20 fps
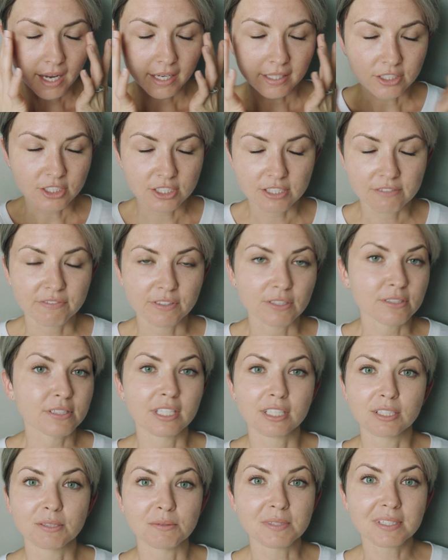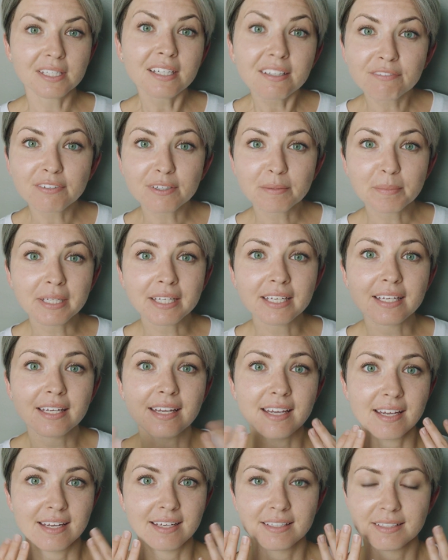It just feels like new skin for
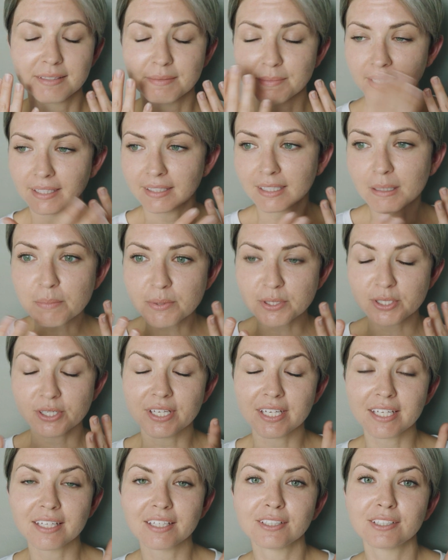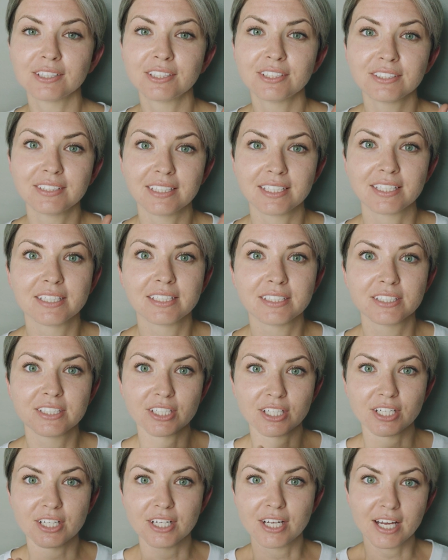me, and my lips are healed, and
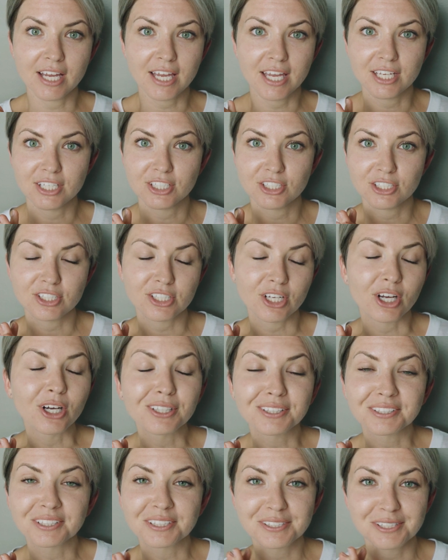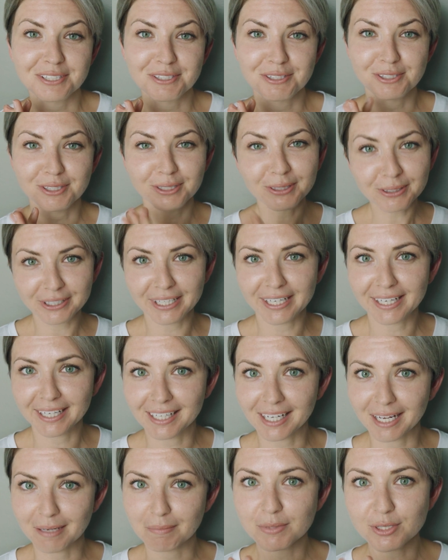it just all looks so
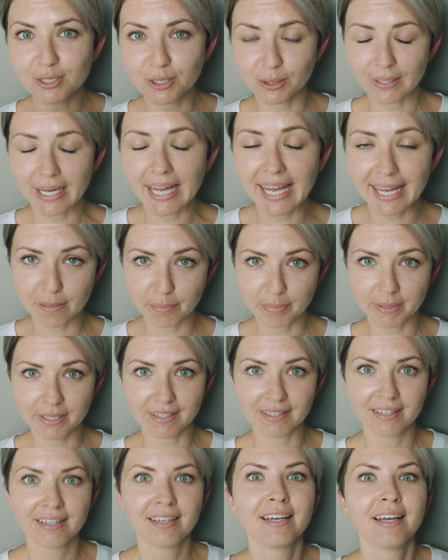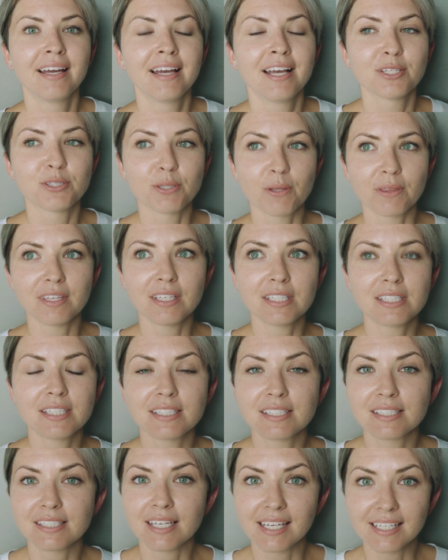great. I'm so happy. So this
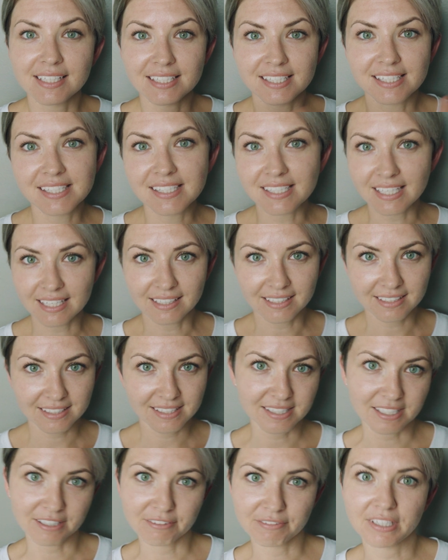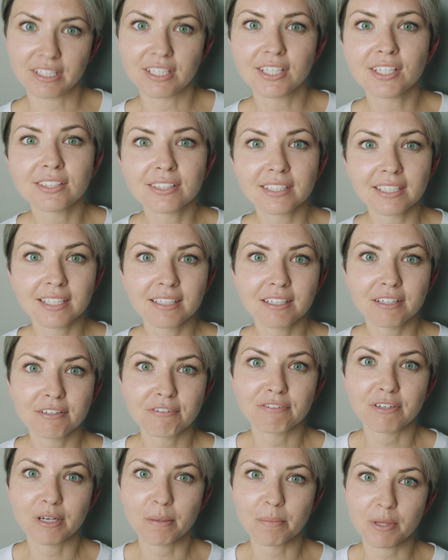is day 6 of healing
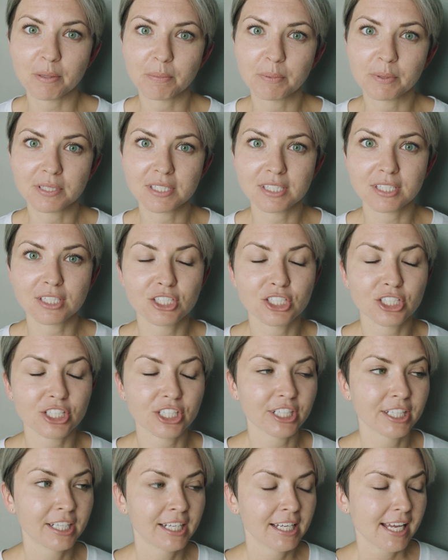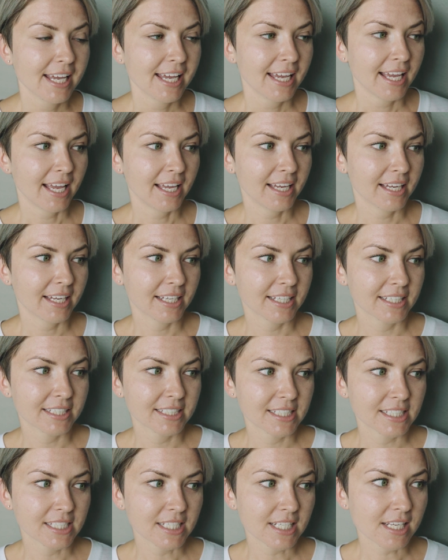from the procedure.
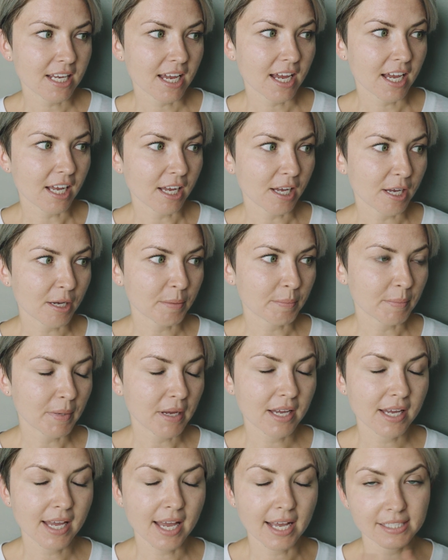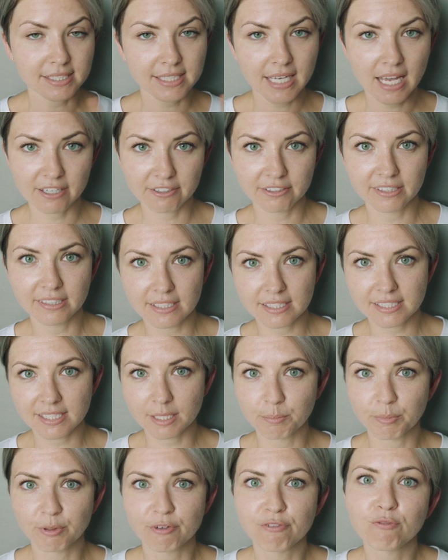And as Katrina
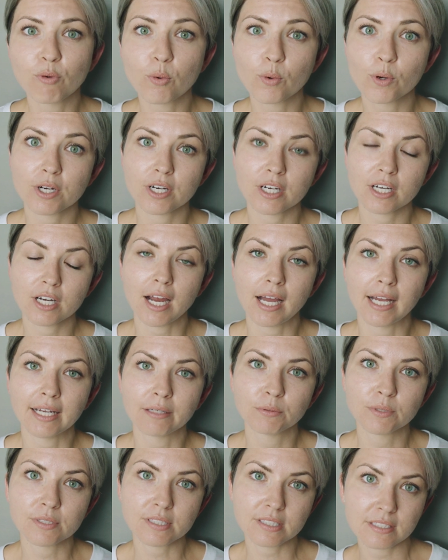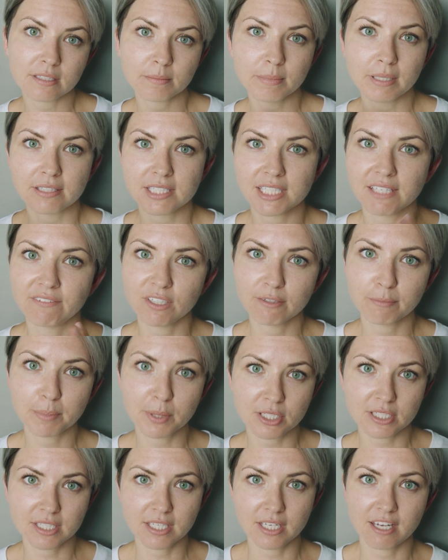said before, I will see about
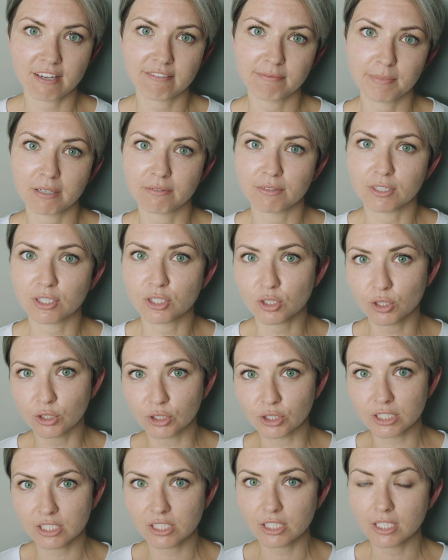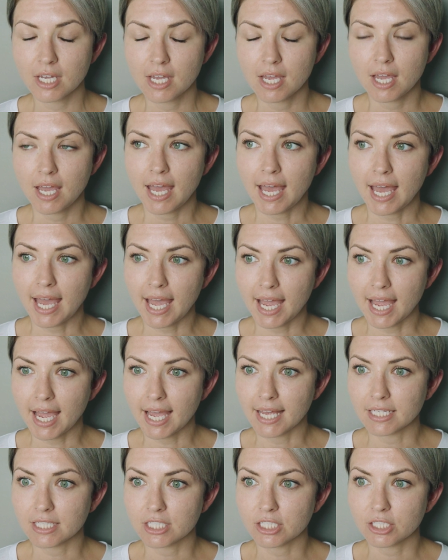70% of my results
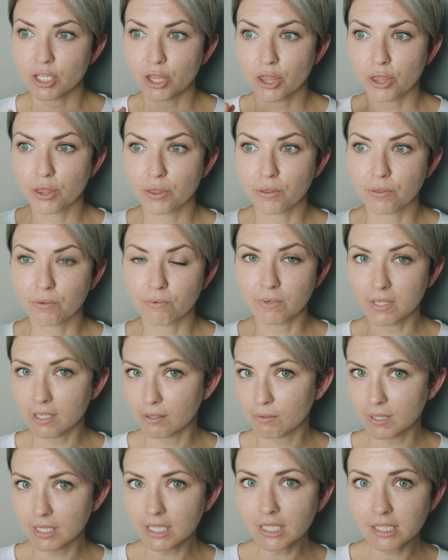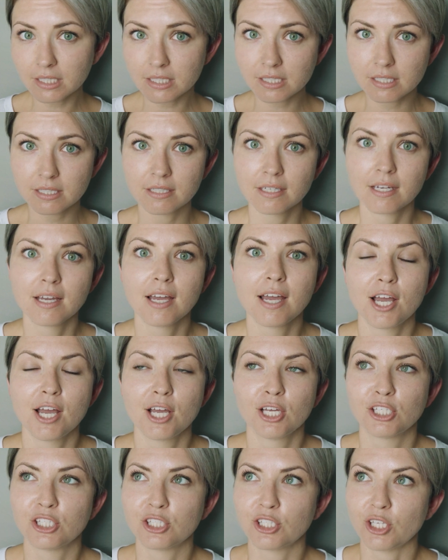at 3 weeks.
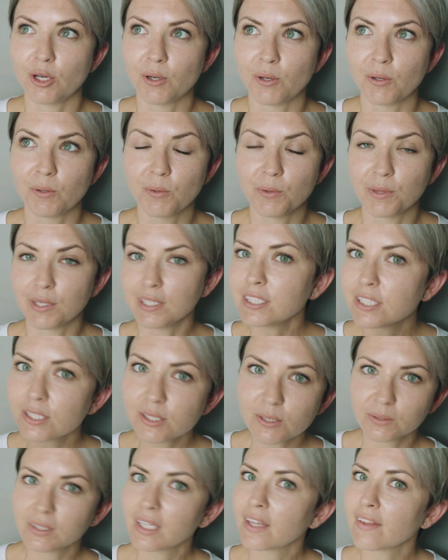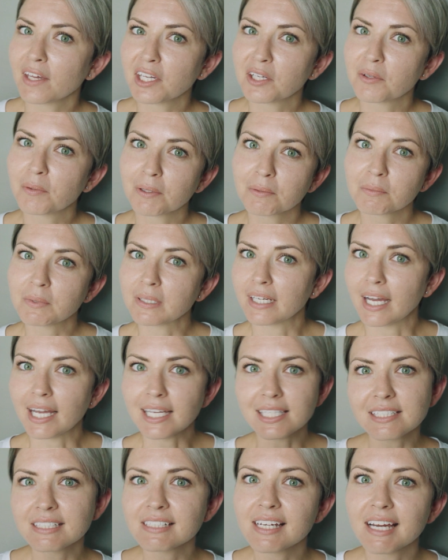So this is only like 1 week. I
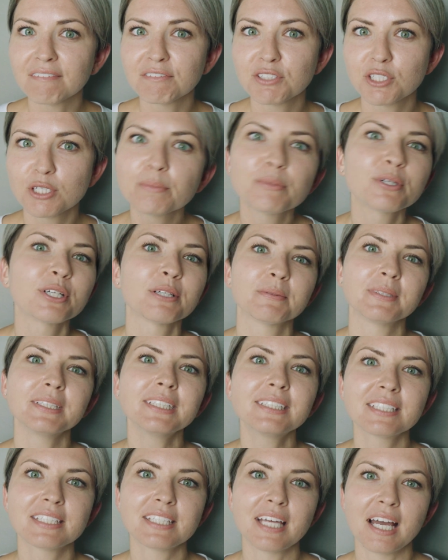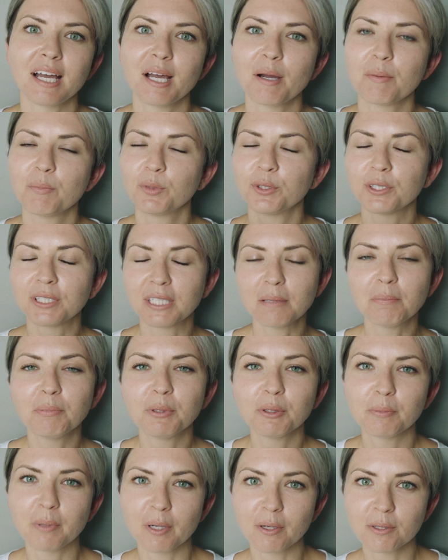still have 2 more weeks. We'll keep
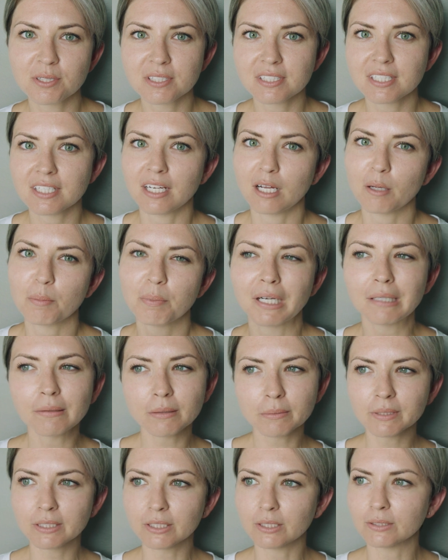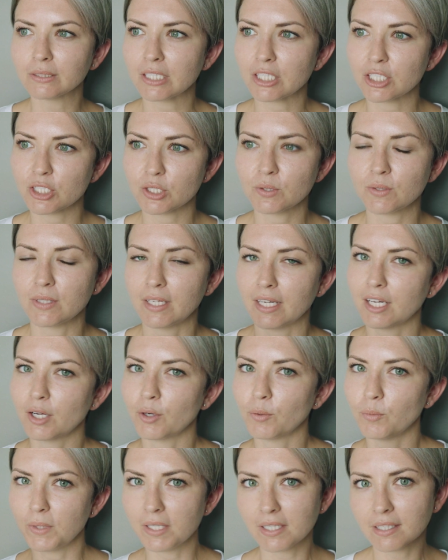you posted. I'll probably only do like
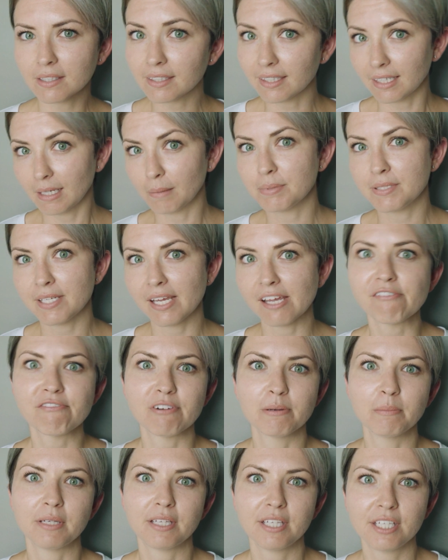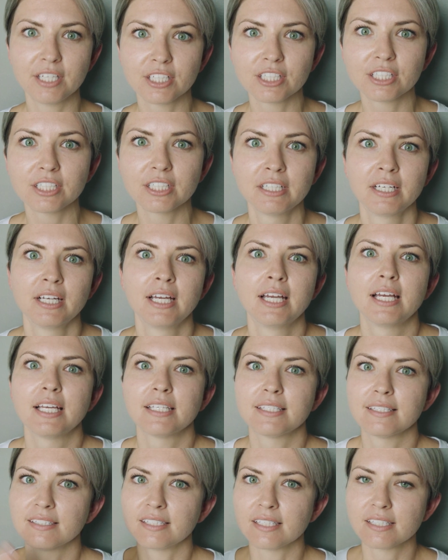a weekly update from here,
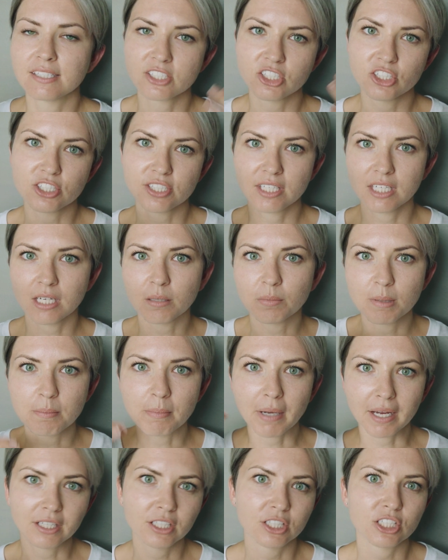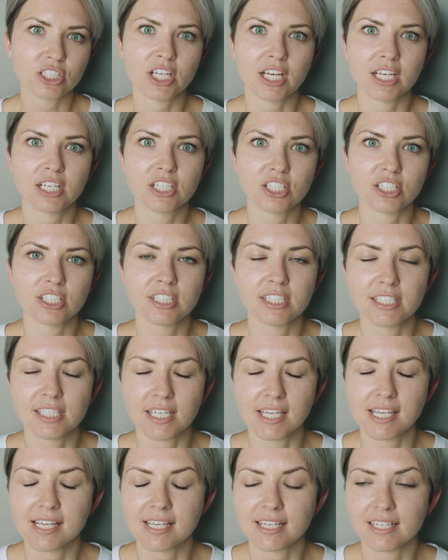since it's just gonna be minor changes,
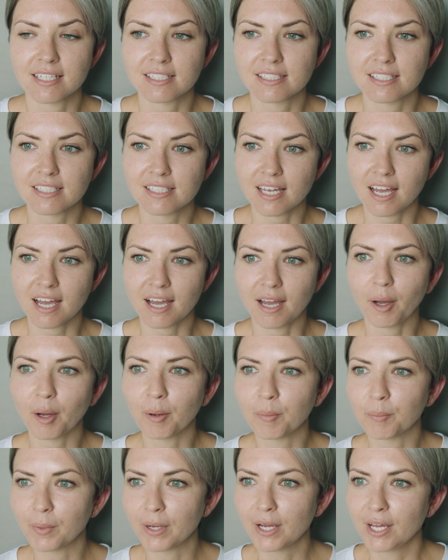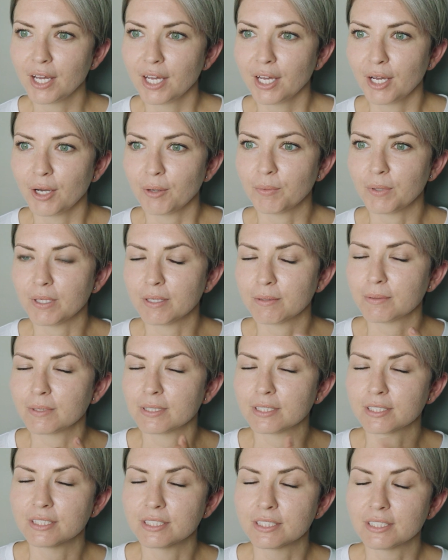and we
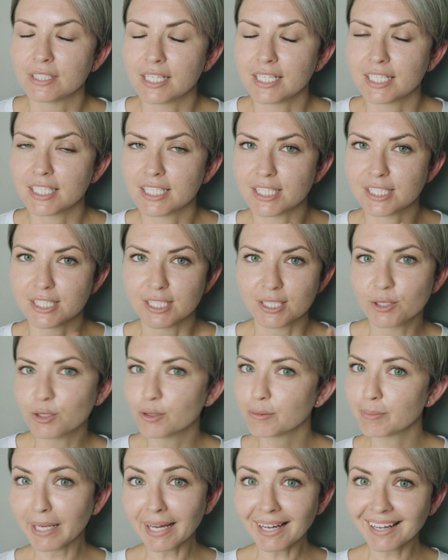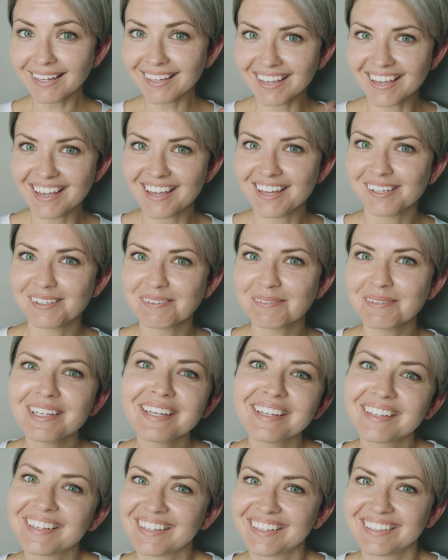will see you back in a
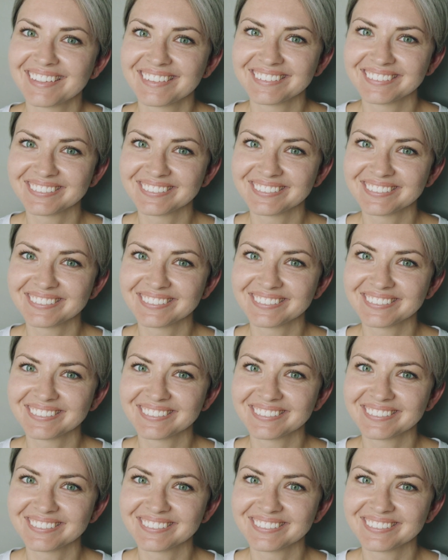week.